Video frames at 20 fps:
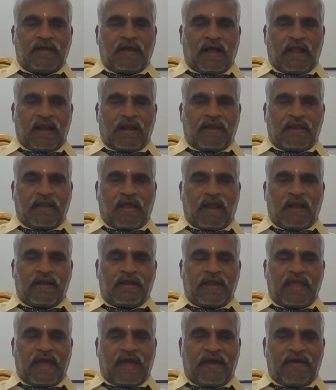
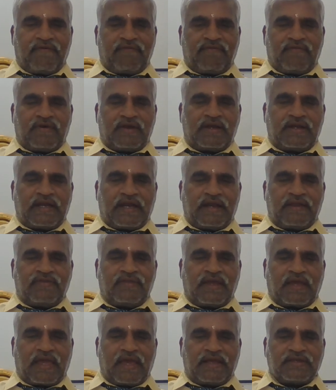Already I have written in
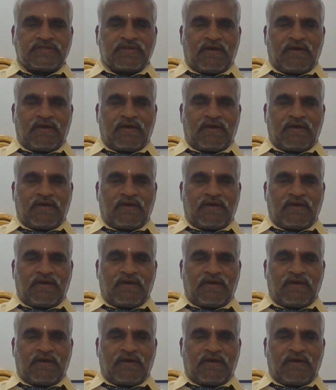the case